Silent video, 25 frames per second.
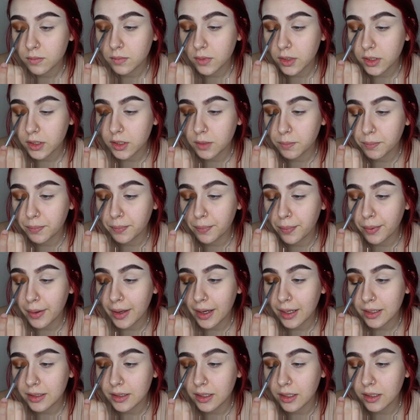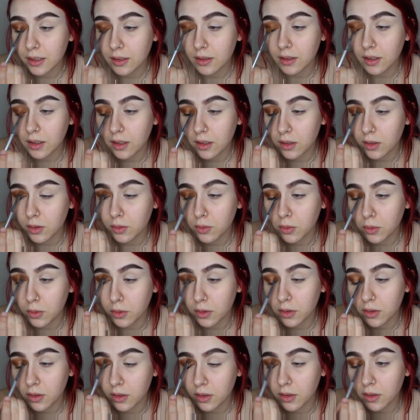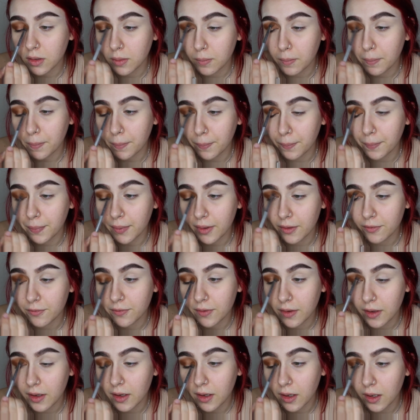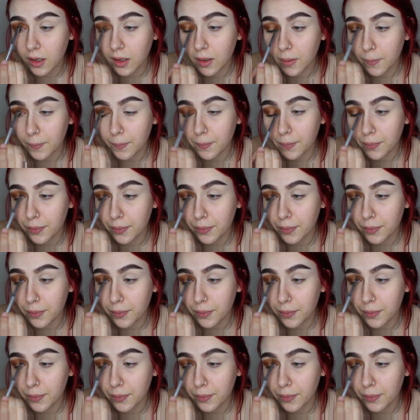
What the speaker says: I'm gonna pack that in the inner corner and buff it up.